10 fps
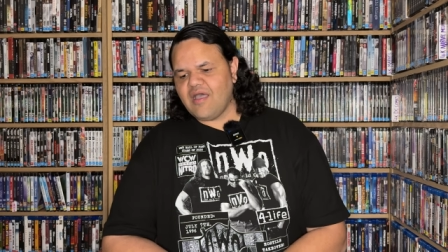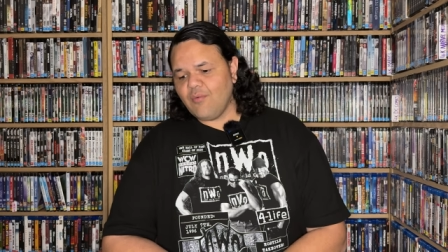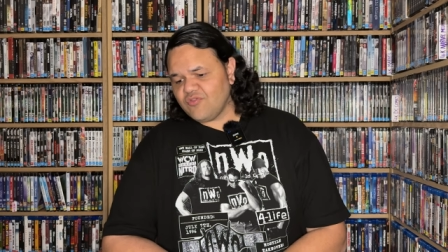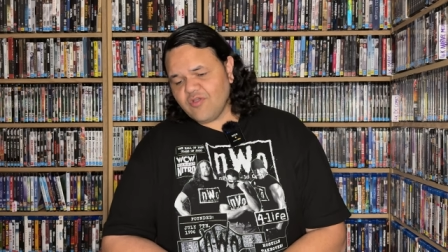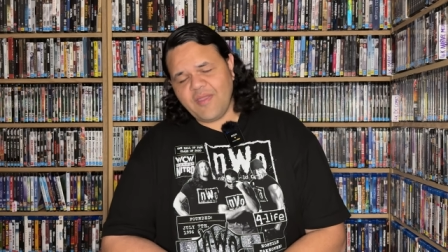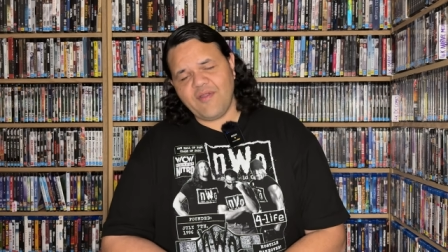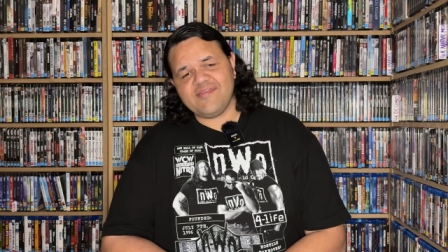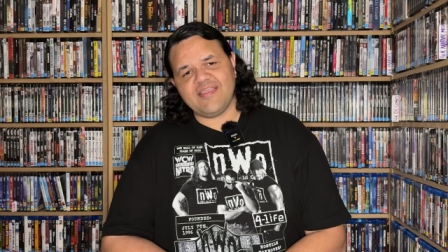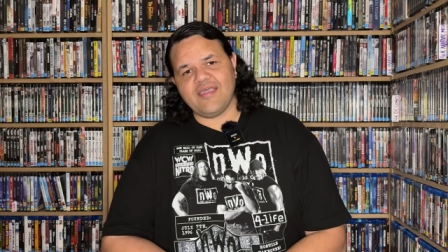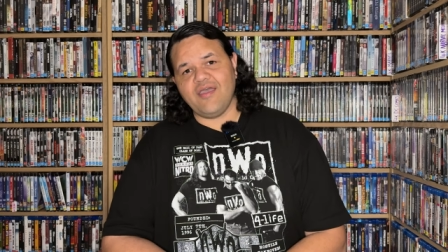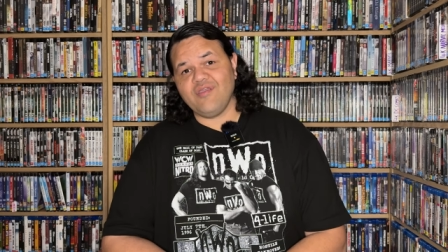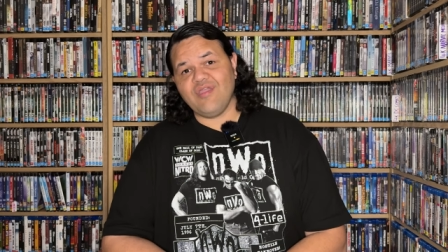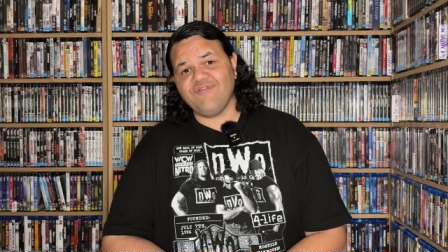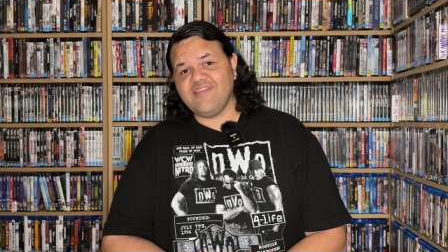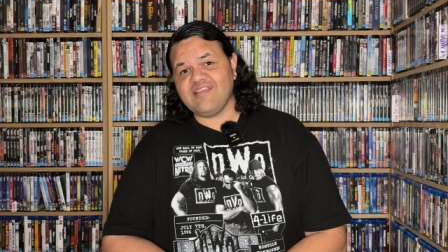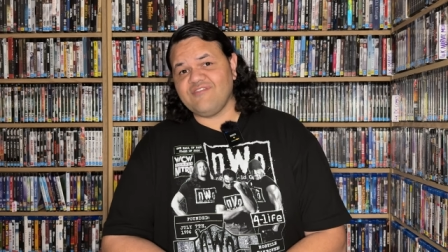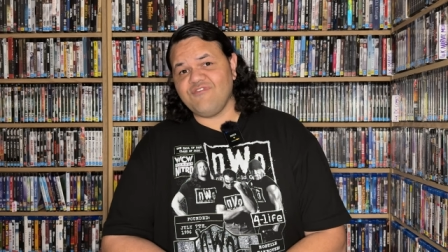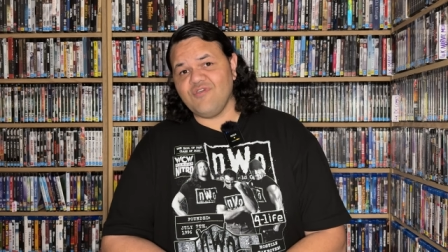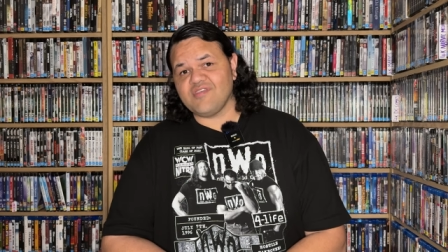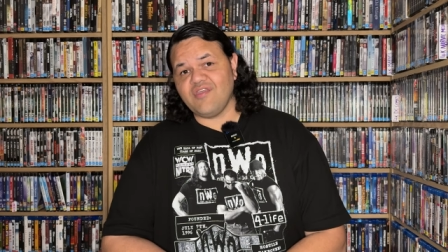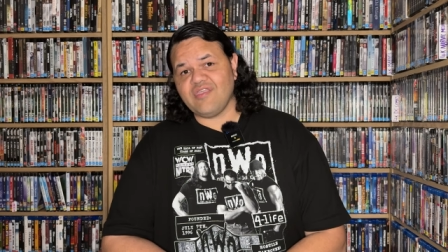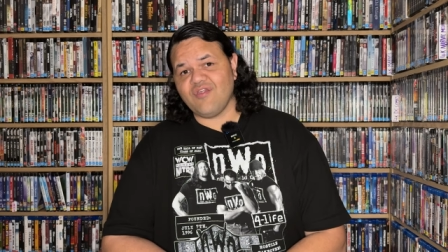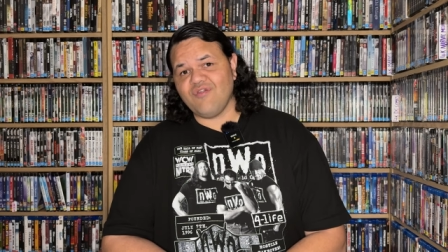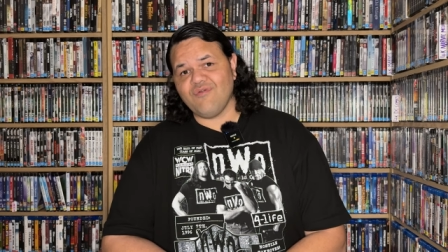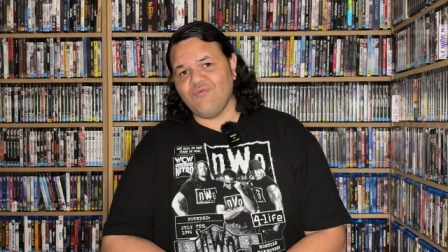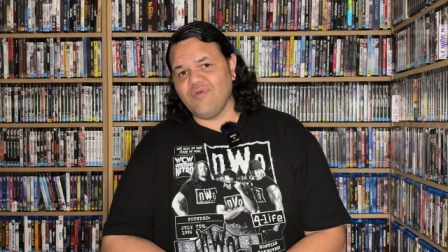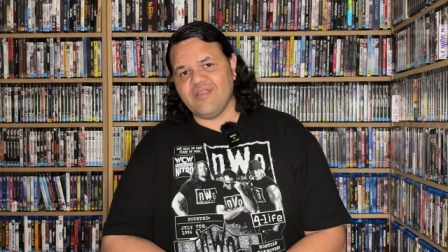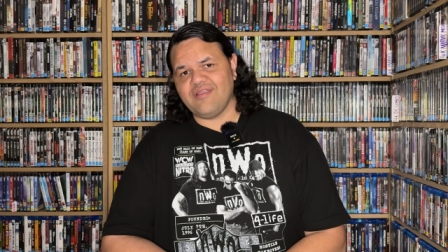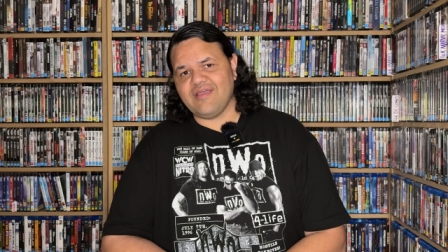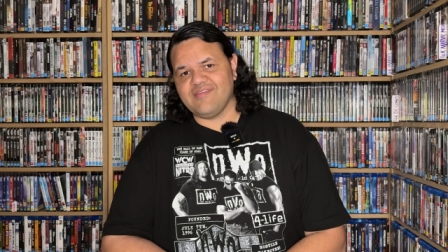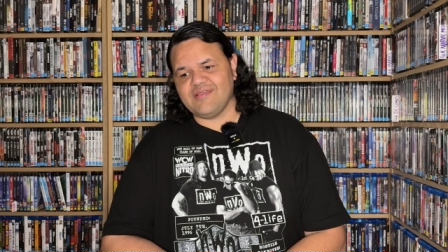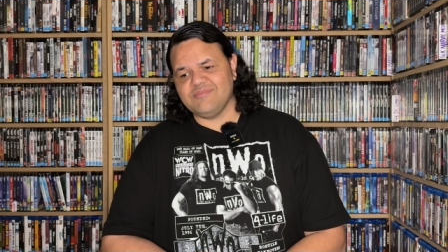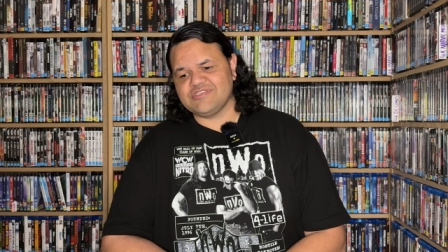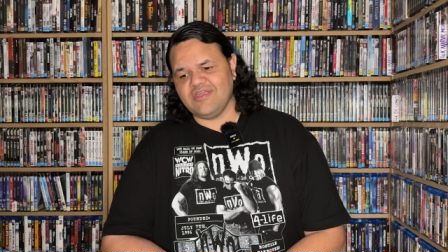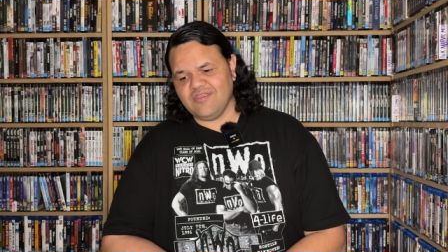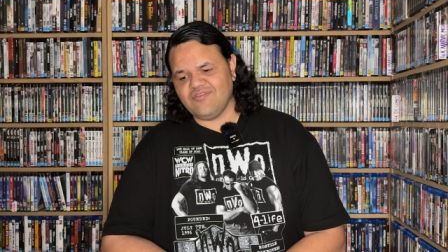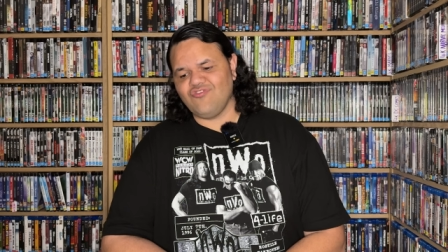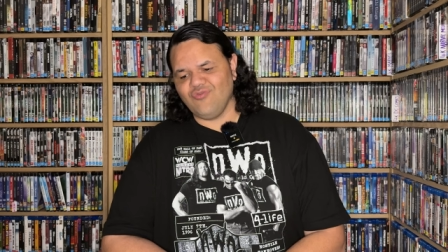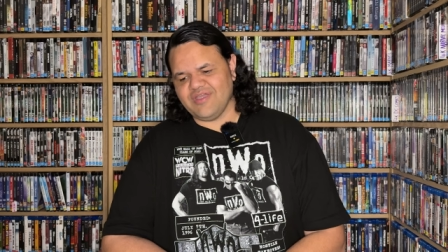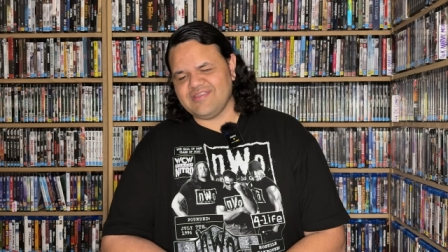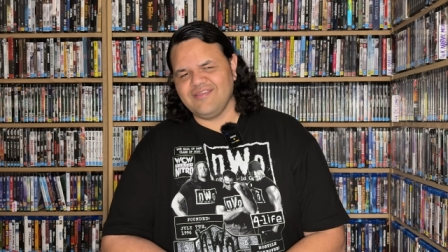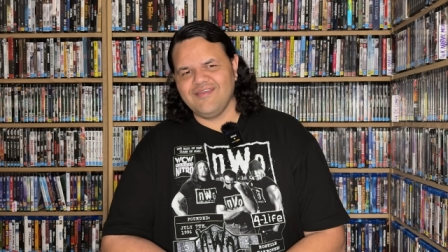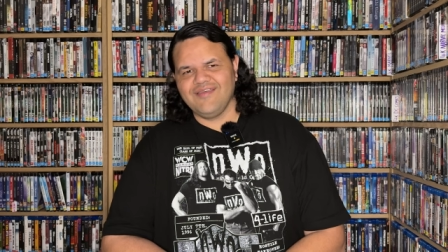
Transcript: I want to talk about wrestling. I don't care if this gets views. I don't care what it does. I'm just going to do it.